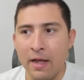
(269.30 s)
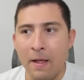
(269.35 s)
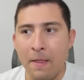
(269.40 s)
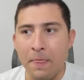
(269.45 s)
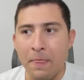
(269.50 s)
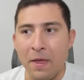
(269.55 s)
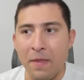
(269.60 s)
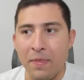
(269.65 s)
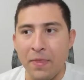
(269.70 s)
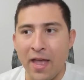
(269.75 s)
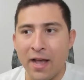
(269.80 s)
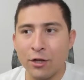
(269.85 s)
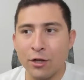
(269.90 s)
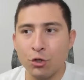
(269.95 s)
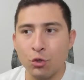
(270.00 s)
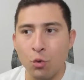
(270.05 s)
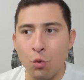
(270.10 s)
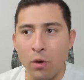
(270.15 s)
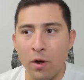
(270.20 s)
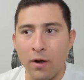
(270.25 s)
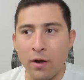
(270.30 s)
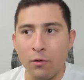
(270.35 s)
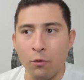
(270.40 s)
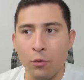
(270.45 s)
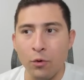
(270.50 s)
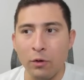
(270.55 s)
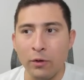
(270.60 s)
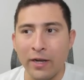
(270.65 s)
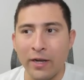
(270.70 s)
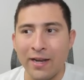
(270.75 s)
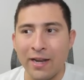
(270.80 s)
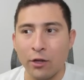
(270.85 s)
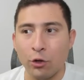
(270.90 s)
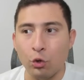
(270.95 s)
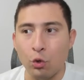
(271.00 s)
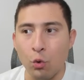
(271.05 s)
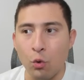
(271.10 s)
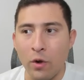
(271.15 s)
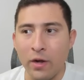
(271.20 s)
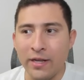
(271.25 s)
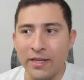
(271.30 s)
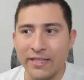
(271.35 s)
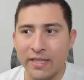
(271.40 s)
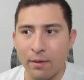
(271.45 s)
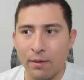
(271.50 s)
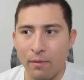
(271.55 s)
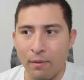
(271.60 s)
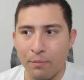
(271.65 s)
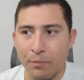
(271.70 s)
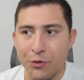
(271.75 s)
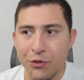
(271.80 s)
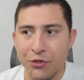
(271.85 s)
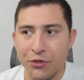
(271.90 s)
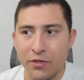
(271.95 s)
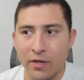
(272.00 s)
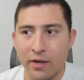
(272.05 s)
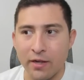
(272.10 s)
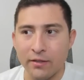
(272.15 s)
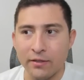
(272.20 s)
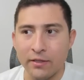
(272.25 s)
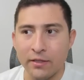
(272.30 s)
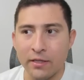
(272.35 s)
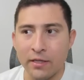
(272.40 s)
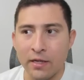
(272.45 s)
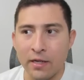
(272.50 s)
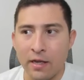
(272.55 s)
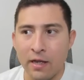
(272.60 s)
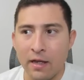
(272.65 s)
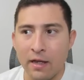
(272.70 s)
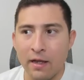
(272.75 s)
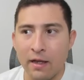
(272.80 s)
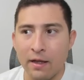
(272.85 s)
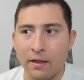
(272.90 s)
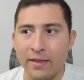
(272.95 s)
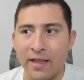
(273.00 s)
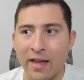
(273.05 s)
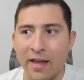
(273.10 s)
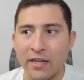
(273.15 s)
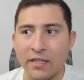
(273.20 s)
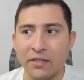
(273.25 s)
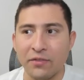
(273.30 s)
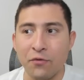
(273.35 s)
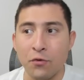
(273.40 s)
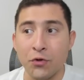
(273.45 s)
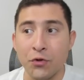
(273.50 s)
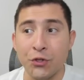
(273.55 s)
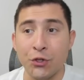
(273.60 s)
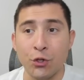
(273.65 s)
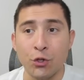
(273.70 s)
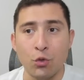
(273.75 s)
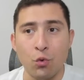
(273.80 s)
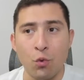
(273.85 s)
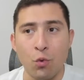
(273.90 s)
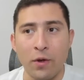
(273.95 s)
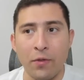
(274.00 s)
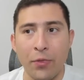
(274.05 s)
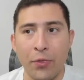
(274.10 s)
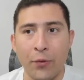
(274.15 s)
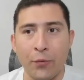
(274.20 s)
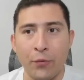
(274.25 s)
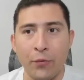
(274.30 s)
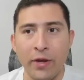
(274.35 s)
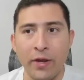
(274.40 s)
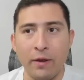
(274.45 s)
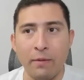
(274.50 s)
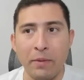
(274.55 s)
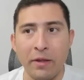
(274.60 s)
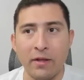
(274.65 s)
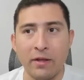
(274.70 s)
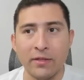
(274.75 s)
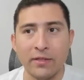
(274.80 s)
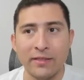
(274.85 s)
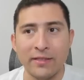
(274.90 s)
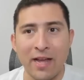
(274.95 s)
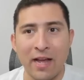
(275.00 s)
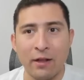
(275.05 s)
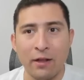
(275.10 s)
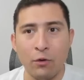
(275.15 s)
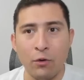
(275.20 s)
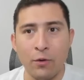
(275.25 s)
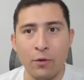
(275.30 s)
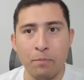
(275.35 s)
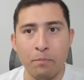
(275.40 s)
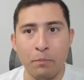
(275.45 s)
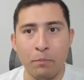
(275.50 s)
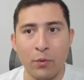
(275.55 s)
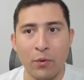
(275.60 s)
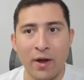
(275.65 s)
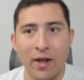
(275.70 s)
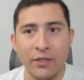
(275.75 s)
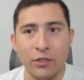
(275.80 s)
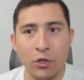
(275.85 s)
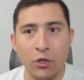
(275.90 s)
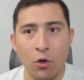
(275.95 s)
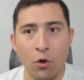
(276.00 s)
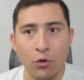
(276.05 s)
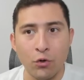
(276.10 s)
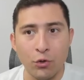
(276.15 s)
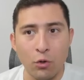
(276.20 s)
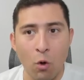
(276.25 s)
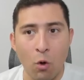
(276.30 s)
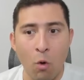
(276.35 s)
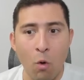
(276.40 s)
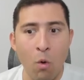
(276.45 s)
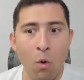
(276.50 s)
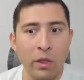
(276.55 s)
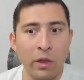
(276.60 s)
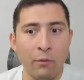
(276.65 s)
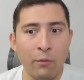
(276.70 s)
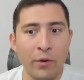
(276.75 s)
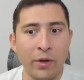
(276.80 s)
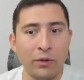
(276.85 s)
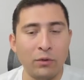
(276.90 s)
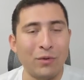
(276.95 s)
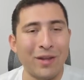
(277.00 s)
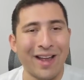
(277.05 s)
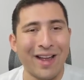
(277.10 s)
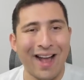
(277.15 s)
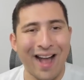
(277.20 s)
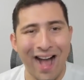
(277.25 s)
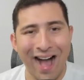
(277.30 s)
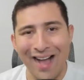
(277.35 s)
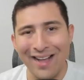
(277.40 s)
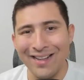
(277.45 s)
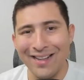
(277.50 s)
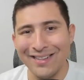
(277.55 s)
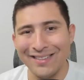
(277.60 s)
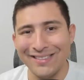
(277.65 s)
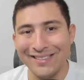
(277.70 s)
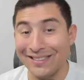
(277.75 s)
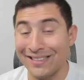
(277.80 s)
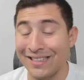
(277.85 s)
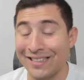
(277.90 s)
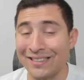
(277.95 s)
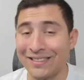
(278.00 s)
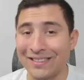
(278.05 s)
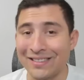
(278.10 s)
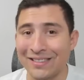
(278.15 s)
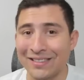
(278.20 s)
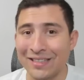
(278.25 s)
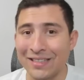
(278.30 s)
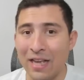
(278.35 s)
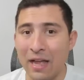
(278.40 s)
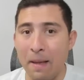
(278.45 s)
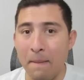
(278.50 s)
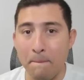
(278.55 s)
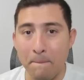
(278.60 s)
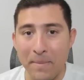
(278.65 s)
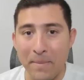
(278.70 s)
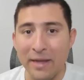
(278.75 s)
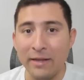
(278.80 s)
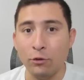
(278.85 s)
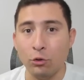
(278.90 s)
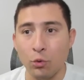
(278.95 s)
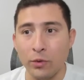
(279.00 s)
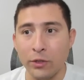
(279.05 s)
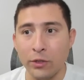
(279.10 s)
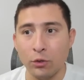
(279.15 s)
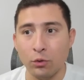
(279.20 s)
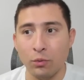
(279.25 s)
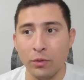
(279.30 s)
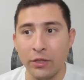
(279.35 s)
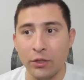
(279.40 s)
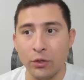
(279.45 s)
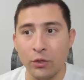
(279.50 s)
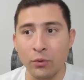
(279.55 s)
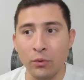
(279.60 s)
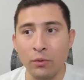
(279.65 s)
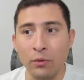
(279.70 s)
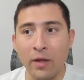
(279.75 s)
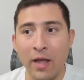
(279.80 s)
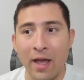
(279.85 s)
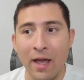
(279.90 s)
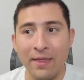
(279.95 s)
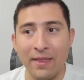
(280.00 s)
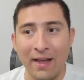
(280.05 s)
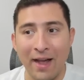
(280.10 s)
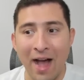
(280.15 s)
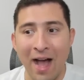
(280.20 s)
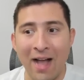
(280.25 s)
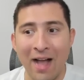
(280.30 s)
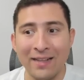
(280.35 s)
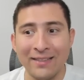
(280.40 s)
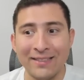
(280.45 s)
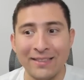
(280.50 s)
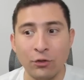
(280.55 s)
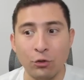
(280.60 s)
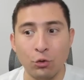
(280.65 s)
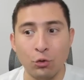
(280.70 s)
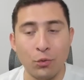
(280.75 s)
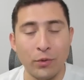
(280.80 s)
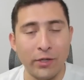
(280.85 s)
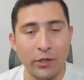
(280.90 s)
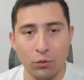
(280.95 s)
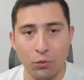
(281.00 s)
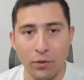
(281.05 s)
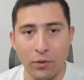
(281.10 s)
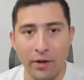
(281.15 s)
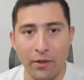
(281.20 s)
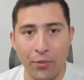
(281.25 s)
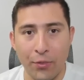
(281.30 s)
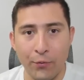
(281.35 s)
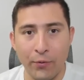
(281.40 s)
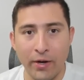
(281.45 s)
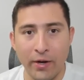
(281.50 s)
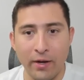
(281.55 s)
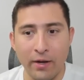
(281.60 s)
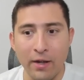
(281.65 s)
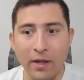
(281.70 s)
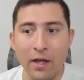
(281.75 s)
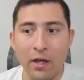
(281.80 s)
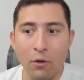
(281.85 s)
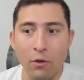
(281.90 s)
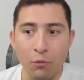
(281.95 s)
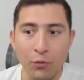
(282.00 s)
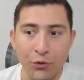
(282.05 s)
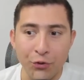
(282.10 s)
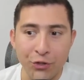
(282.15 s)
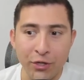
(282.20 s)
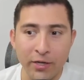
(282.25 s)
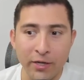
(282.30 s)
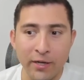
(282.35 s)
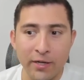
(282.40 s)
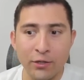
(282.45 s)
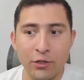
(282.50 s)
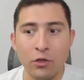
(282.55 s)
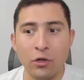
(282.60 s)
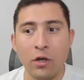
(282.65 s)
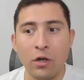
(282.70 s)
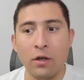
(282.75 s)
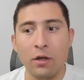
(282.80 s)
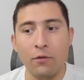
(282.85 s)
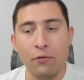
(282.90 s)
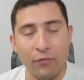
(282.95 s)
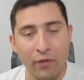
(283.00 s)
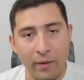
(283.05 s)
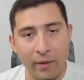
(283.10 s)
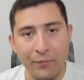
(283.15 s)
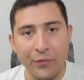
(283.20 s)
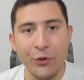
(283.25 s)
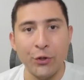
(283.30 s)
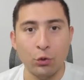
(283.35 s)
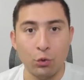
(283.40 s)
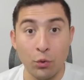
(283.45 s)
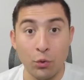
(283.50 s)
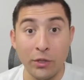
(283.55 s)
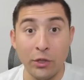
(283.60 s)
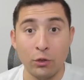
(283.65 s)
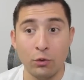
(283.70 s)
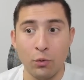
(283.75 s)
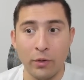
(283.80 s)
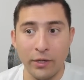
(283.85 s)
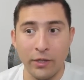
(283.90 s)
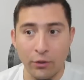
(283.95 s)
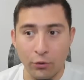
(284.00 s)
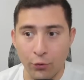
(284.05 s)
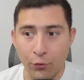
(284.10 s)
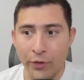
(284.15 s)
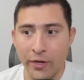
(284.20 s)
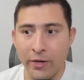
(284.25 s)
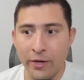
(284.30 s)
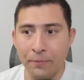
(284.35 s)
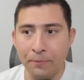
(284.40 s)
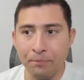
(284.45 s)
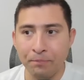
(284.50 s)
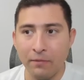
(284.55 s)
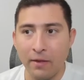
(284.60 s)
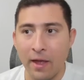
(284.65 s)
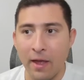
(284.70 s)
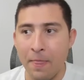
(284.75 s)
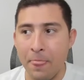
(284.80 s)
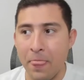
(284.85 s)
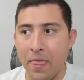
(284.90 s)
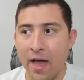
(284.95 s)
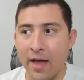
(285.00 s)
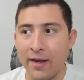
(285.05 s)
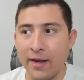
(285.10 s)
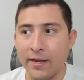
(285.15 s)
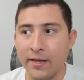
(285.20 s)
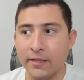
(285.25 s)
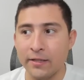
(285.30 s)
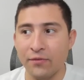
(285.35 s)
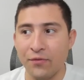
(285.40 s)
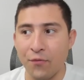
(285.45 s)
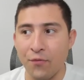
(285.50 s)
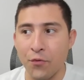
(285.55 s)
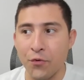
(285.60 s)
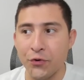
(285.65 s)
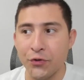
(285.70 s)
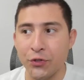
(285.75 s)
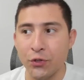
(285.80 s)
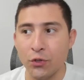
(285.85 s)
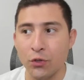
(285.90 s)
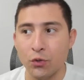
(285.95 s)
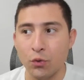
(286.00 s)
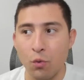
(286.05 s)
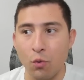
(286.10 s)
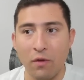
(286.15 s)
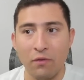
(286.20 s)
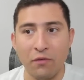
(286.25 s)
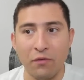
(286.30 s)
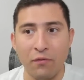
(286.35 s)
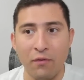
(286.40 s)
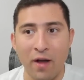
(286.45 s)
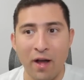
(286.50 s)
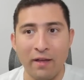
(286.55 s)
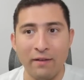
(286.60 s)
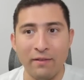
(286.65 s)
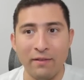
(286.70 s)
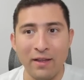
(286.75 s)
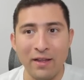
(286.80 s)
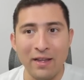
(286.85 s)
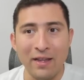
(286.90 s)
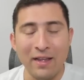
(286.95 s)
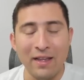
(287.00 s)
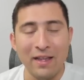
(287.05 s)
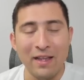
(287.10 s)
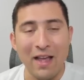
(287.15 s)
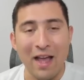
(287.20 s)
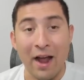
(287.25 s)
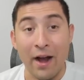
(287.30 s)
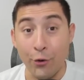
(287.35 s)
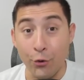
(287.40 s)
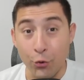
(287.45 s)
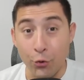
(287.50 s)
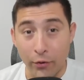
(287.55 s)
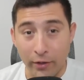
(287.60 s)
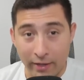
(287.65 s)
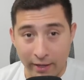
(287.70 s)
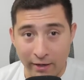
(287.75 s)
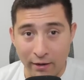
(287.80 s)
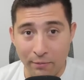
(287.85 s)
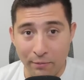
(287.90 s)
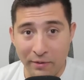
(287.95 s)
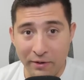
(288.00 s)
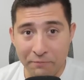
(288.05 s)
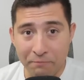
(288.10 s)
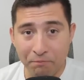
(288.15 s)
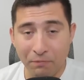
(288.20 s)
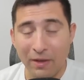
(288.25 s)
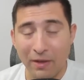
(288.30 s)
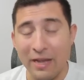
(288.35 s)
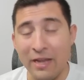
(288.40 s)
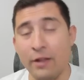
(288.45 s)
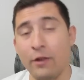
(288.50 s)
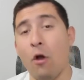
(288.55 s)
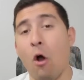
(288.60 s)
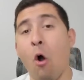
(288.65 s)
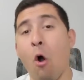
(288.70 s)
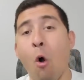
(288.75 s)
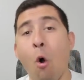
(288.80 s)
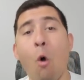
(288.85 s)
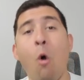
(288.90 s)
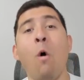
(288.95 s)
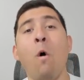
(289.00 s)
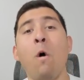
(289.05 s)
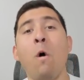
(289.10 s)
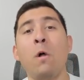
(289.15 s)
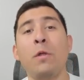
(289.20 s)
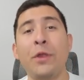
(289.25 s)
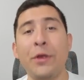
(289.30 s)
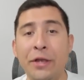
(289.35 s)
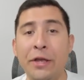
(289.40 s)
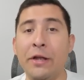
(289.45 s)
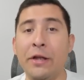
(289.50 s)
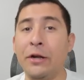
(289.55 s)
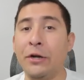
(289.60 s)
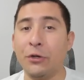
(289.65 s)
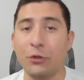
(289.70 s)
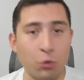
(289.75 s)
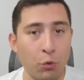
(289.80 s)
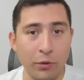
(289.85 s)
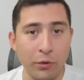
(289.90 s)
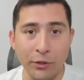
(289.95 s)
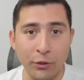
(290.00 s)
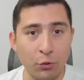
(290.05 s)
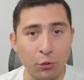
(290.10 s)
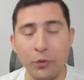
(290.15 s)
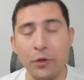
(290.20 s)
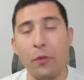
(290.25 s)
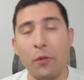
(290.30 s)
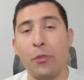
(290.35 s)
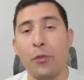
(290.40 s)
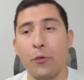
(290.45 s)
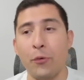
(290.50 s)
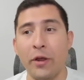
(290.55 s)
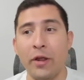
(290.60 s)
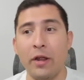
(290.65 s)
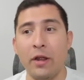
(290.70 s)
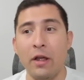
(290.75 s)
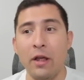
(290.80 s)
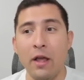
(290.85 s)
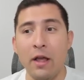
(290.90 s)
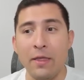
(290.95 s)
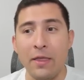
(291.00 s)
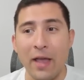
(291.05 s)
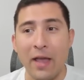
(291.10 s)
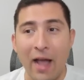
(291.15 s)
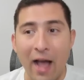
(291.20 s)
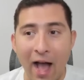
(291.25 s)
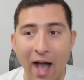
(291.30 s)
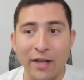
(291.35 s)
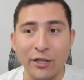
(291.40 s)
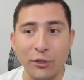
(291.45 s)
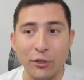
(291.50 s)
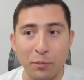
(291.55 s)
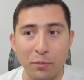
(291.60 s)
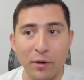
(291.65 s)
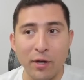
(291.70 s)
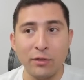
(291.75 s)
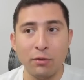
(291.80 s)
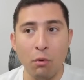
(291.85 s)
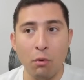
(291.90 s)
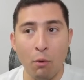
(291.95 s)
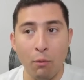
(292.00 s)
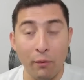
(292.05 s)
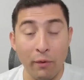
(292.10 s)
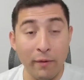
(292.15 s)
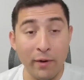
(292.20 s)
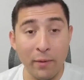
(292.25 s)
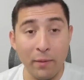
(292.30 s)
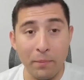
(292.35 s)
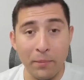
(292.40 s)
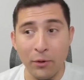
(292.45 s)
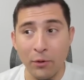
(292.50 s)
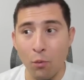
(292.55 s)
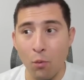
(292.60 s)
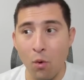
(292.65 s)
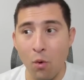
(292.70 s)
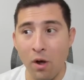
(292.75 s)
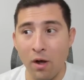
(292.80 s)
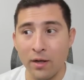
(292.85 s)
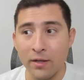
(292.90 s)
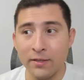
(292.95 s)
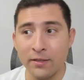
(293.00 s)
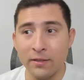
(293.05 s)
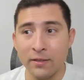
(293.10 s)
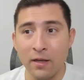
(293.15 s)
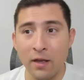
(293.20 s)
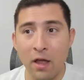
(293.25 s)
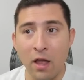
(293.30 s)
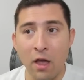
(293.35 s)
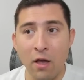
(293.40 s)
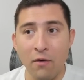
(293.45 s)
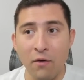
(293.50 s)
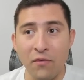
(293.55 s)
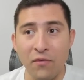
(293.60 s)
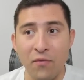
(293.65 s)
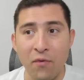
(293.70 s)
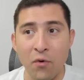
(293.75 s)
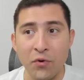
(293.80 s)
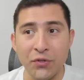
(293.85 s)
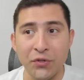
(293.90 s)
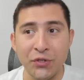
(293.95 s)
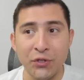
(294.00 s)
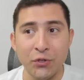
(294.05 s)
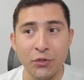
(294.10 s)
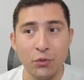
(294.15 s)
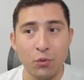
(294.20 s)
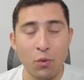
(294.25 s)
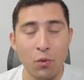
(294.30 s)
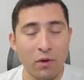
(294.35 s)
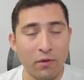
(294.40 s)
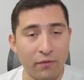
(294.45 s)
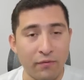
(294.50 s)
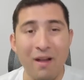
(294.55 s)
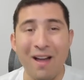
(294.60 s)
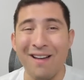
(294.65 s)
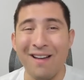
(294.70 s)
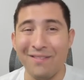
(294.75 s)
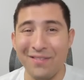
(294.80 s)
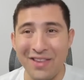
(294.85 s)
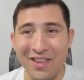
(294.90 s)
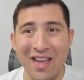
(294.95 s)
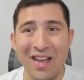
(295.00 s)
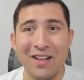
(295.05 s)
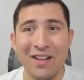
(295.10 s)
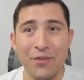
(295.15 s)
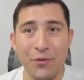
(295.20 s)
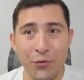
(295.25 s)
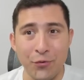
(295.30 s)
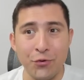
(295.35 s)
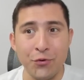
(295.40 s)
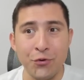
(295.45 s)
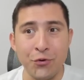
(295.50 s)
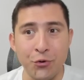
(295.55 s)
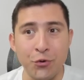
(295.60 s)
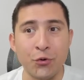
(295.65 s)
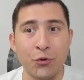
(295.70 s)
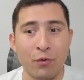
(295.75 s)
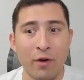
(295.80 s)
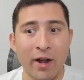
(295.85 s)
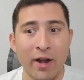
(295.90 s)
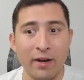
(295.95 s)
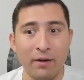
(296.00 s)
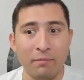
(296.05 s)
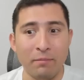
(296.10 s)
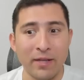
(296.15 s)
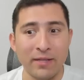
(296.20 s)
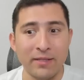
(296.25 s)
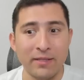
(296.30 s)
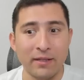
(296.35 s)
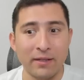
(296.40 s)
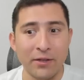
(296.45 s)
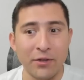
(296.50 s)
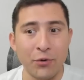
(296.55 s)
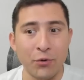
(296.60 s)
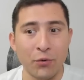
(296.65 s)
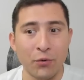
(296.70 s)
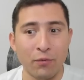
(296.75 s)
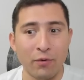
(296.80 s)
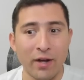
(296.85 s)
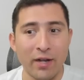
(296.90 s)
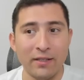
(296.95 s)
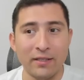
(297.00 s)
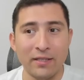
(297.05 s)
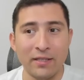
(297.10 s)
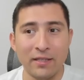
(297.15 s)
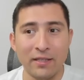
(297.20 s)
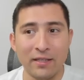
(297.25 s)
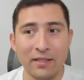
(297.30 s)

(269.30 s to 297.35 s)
The next one, we're looking at 27%. That is 4013, because that price goes all the way to the highest since May 2022 and the highest in 2023, which is February 2023, and that is 4015. Are you kidding me? In all the year 2023, the highest price we were able to put was 4015. Yeah, you're right. Basically, you're right.